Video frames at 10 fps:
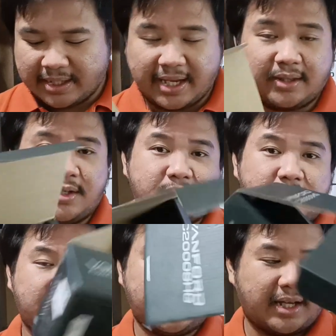and there's
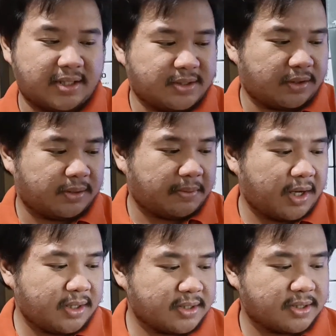nothing else on the
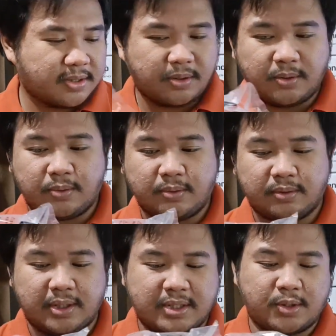box. So
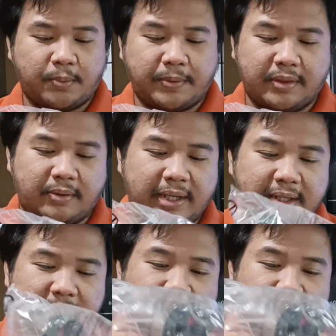let's open the reel.